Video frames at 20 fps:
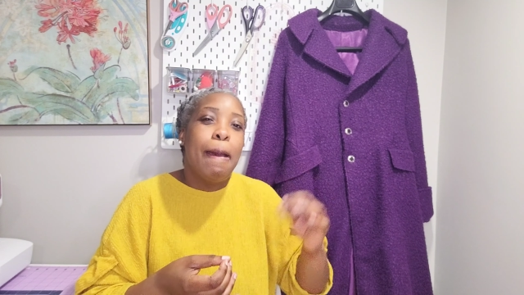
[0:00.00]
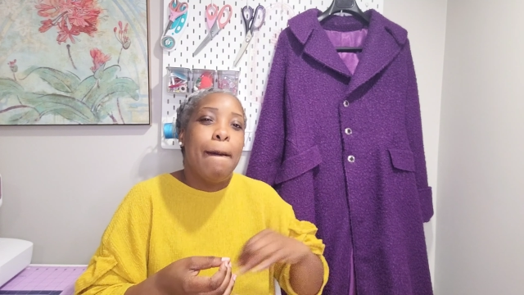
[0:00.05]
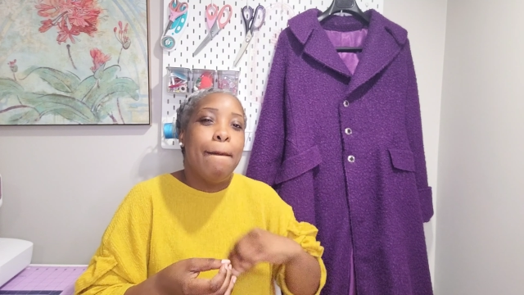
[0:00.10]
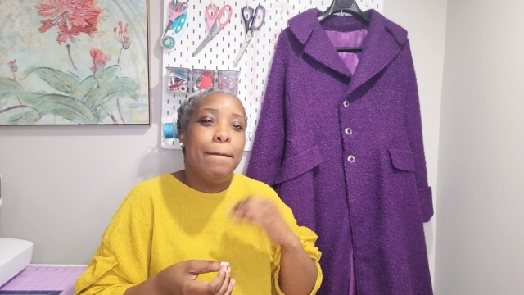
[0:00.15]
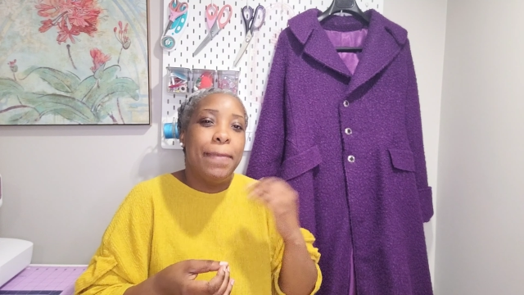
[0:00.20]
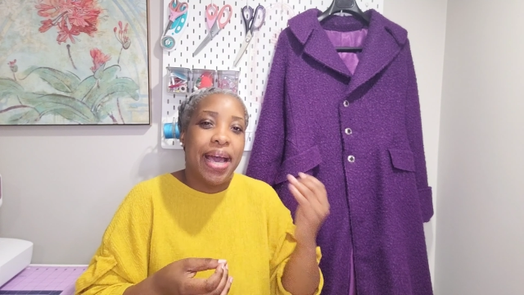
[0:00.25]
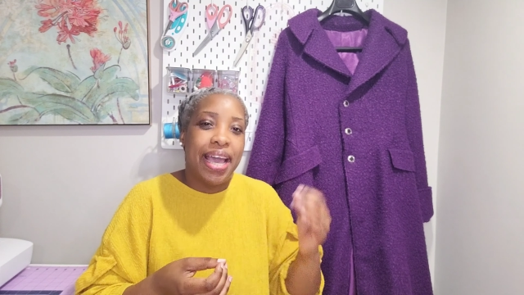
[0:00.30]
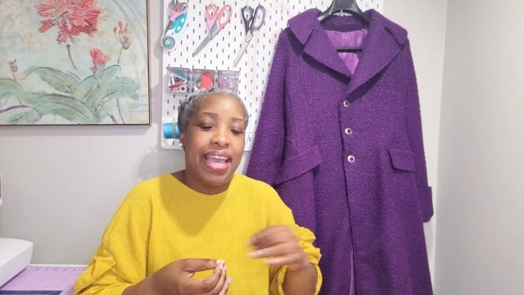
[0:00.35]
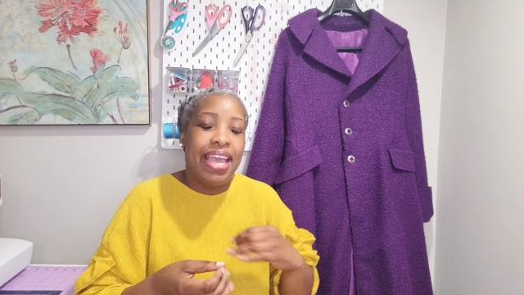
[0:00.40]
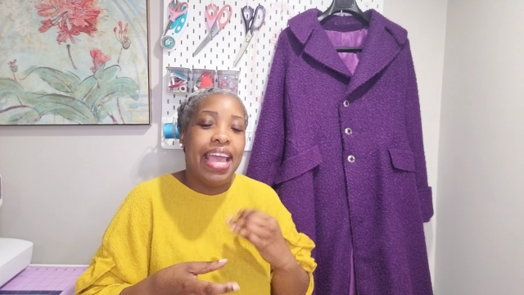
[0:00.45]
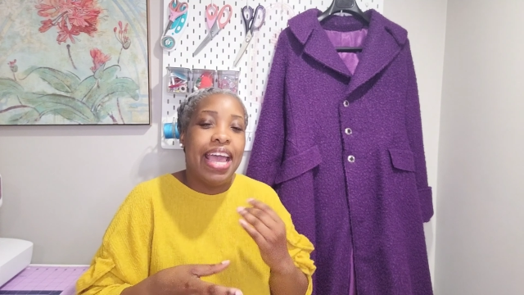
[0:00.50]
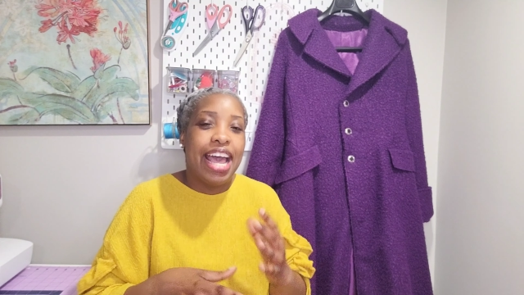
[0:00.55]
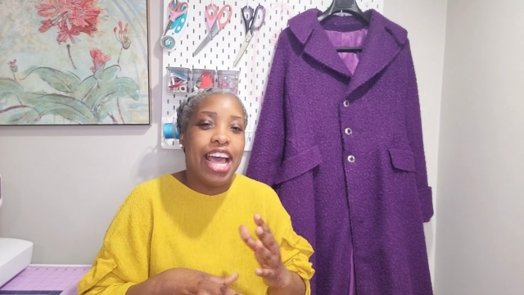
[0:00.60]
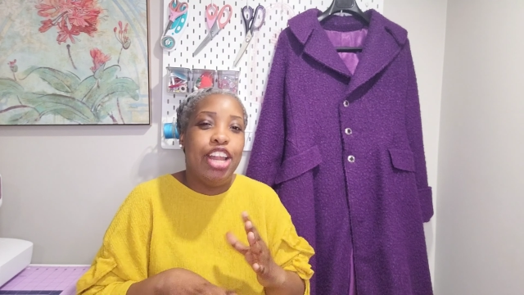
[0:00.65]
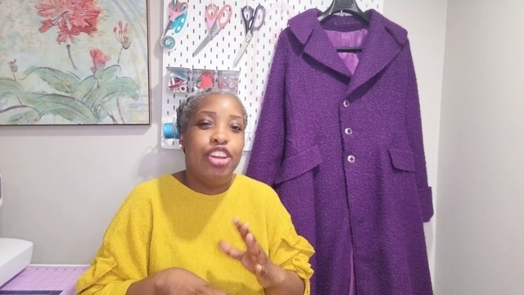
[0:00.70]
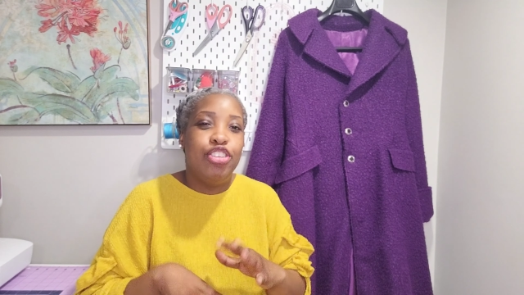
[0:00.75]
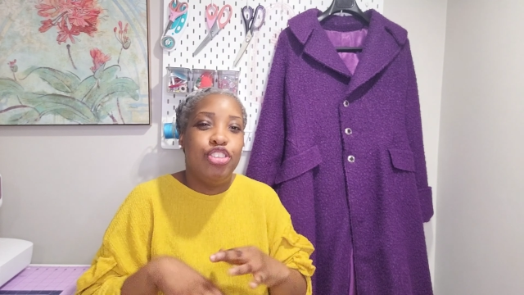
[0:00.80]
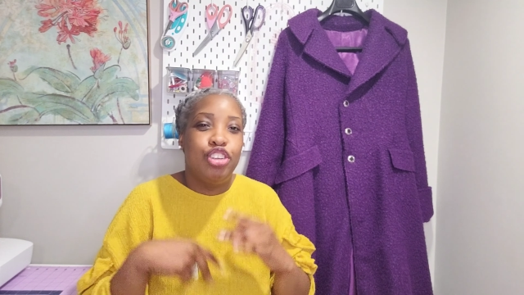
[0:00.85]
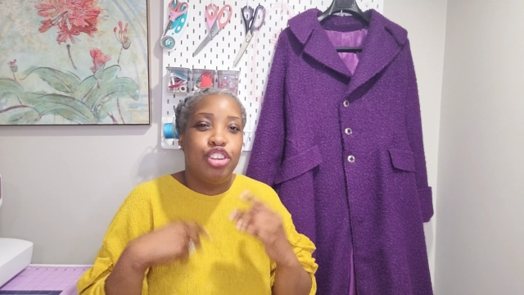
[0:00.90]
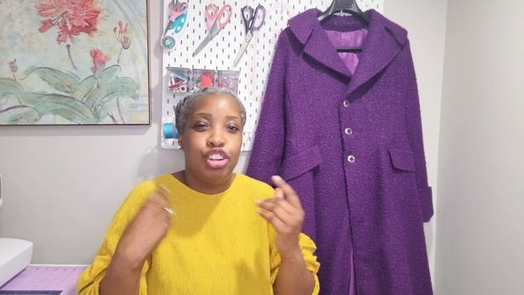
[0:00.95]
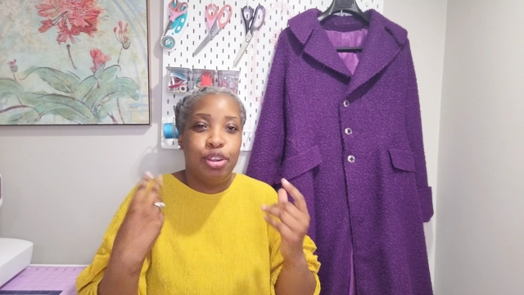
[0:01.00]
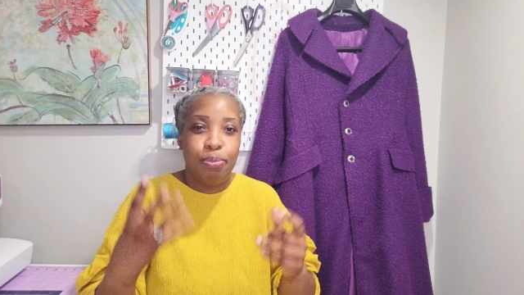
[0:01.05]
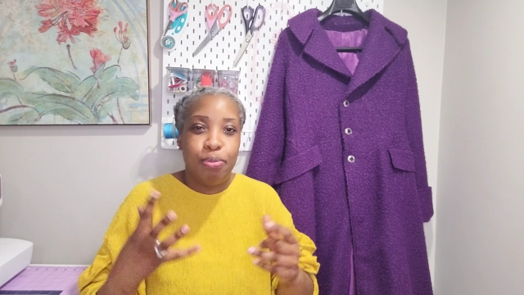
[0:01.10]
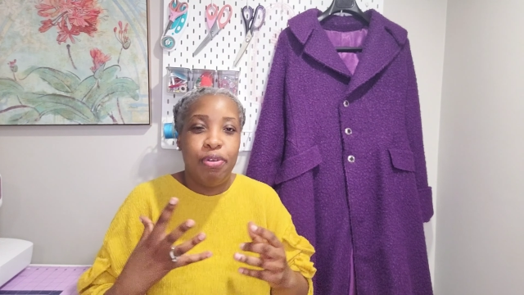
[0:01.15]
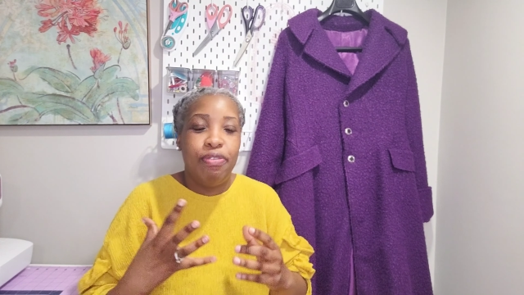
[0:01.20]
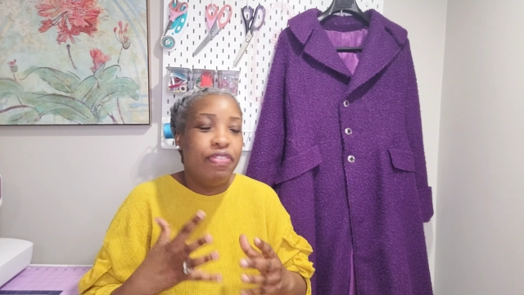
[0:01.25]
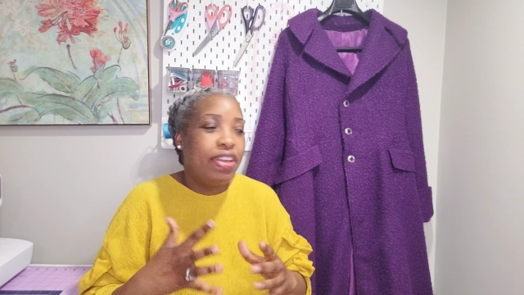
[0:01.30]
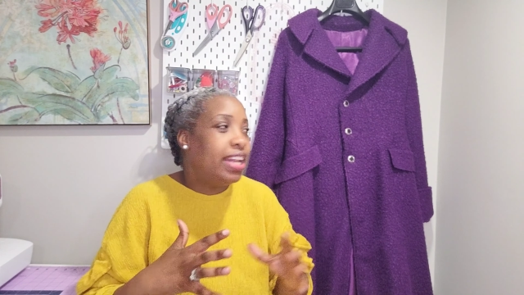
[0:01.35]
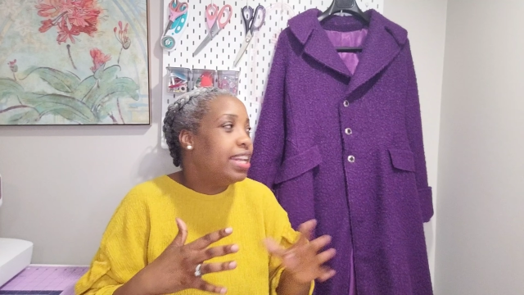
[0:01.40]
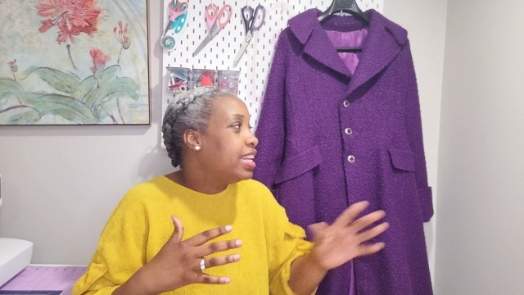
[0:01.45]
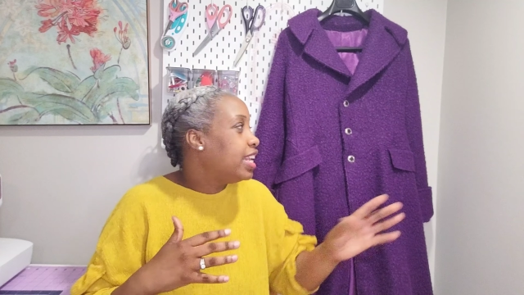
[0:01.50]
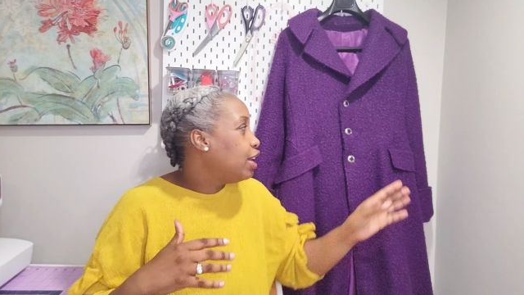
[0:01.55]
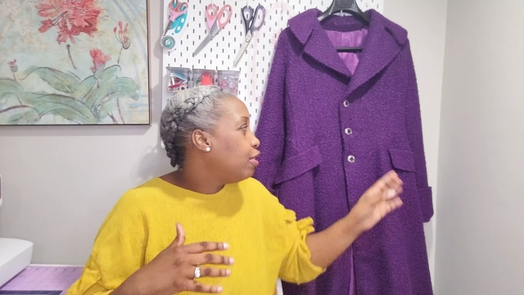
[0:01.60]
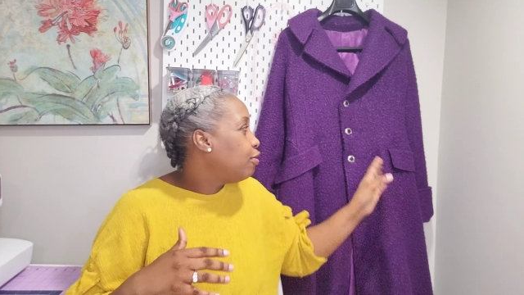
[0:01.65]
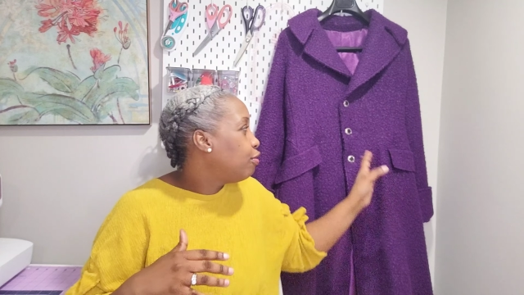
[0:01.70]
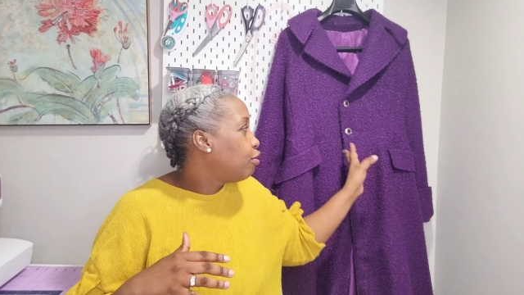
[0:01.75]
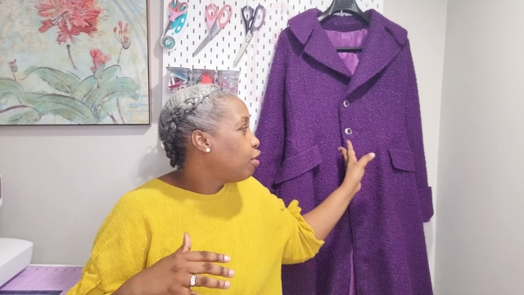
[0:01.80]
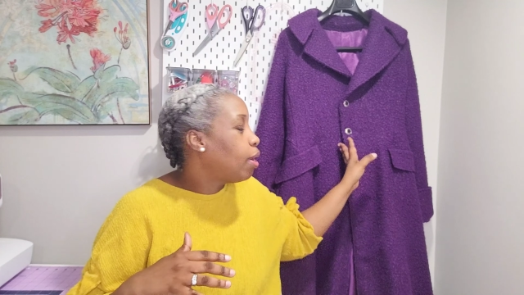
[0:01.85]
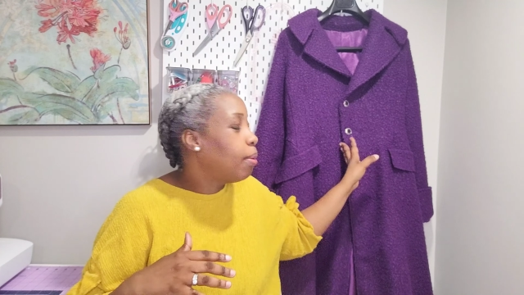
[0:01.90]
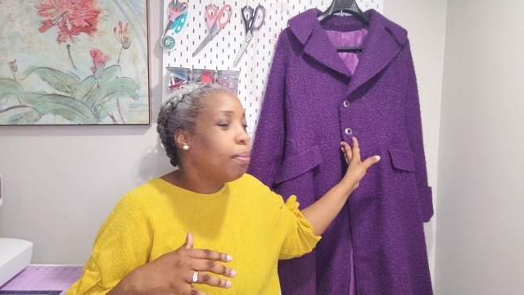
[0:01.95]
by hand just to prevent it
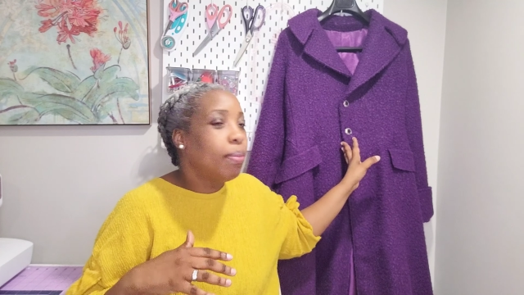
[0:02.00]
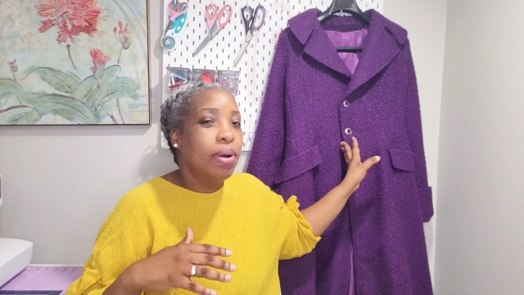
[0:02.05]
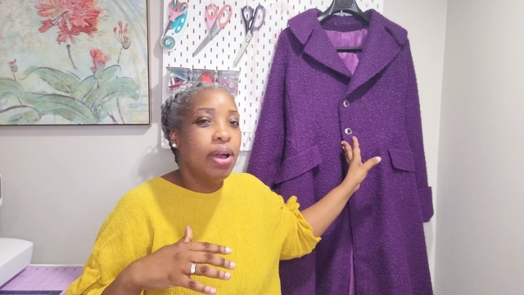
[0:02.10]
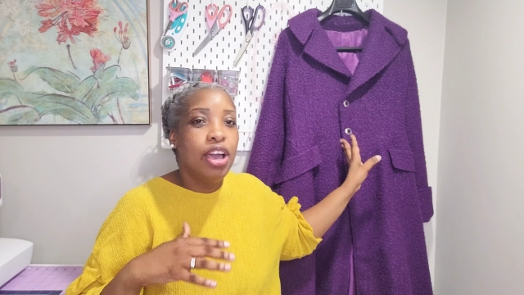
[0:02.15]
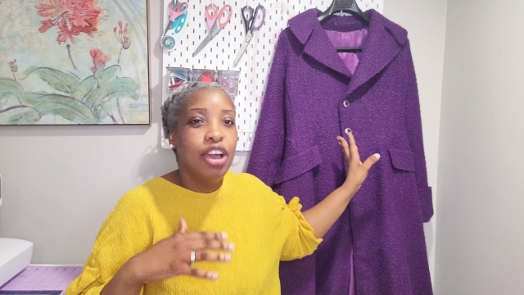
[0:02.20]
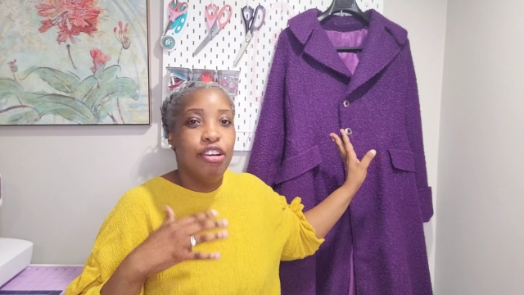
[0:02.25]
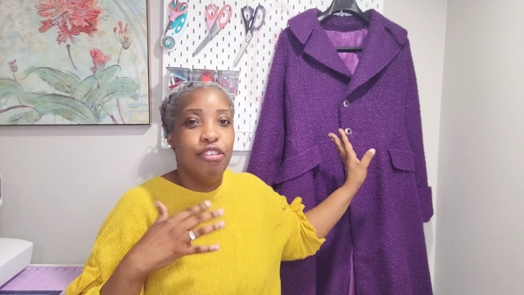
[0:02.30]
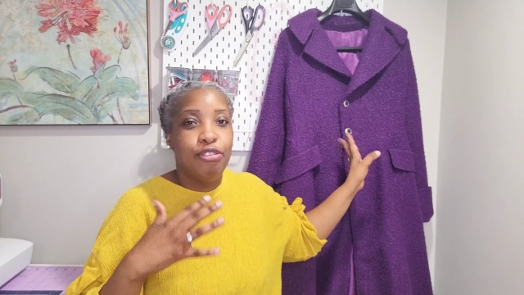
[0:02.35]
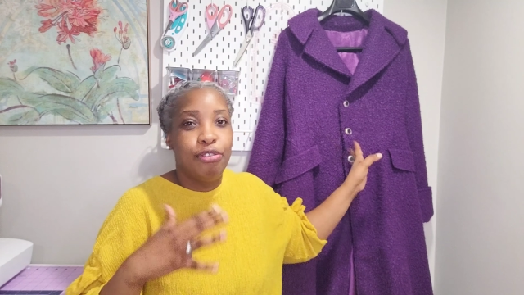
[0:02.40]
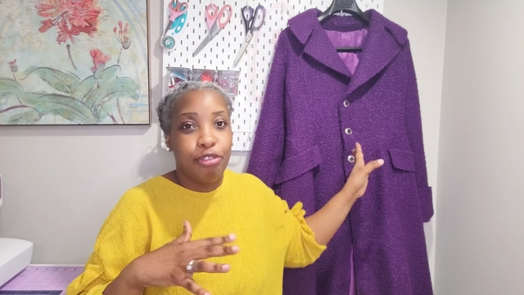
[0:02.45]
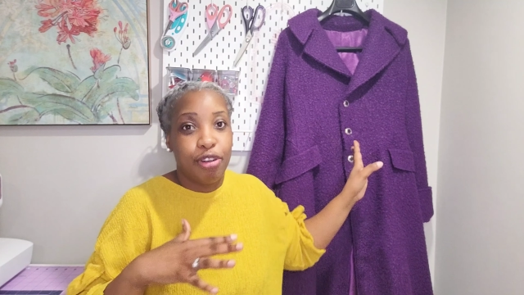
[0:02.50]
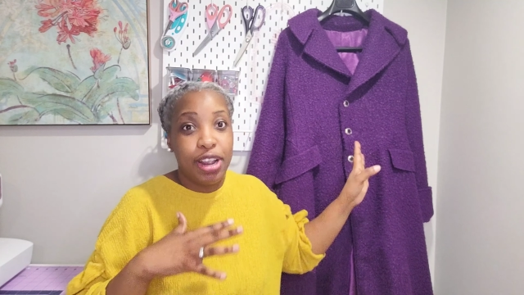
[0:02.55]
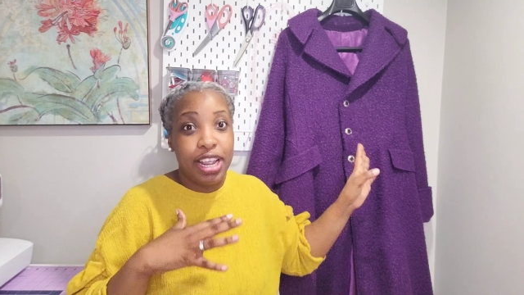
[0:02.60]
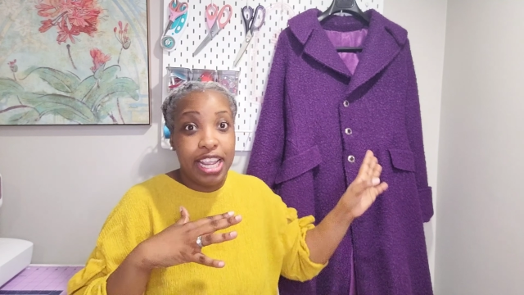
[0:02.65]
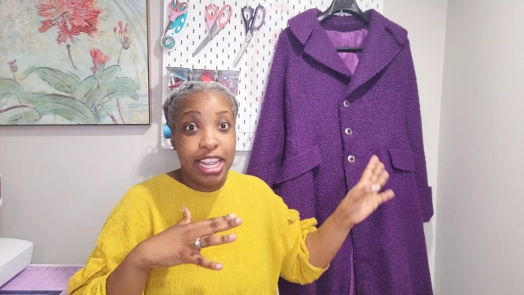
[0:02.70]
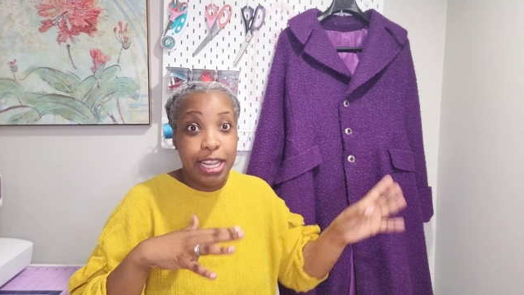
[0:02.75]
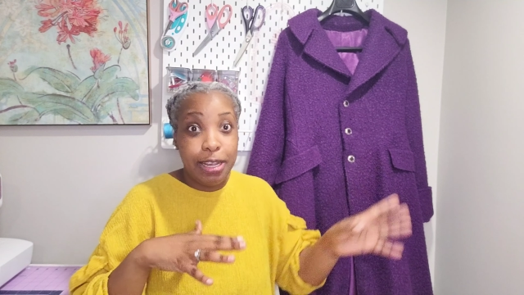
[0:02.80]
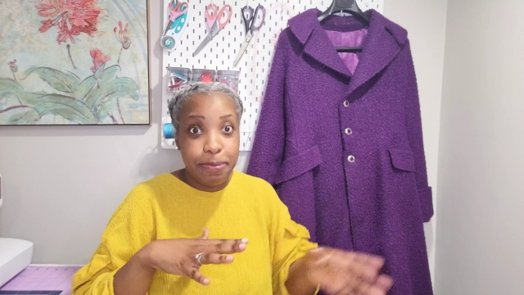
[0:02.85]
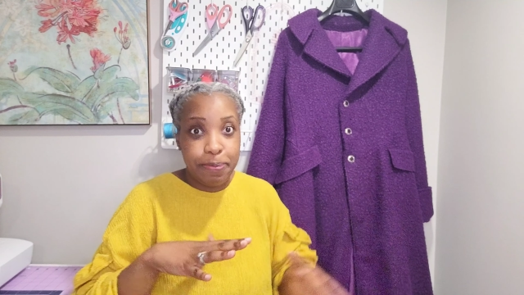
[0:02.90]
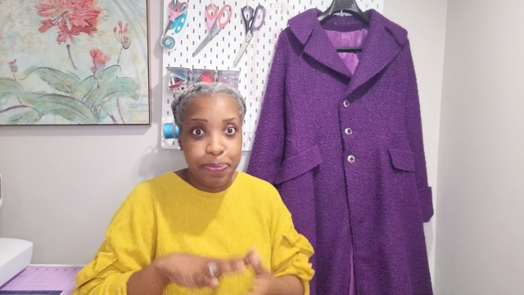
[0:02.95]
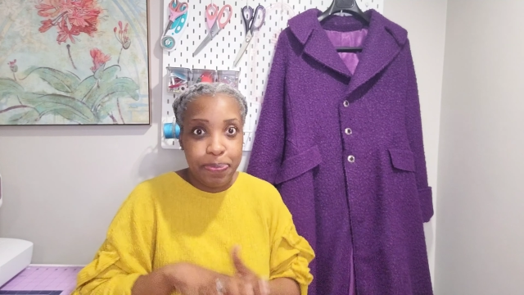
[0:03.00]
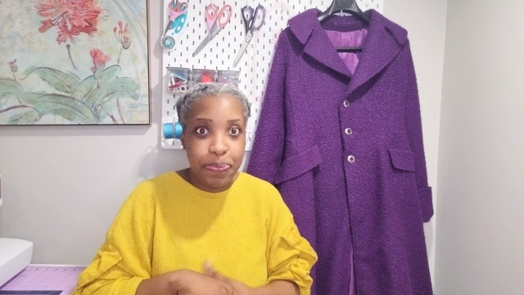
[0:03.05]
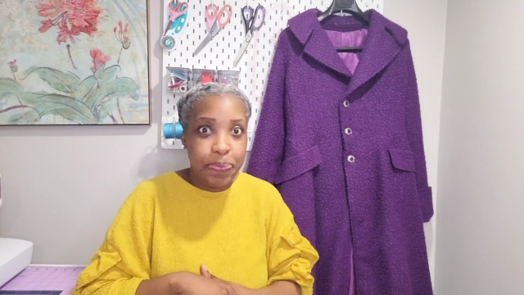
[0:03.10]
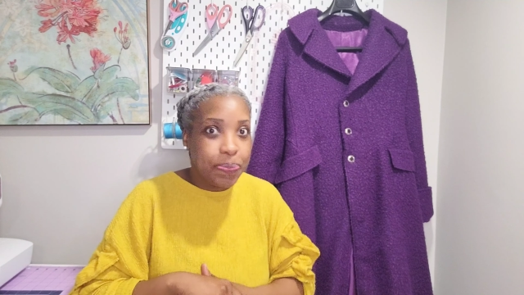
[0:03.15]
from fraying.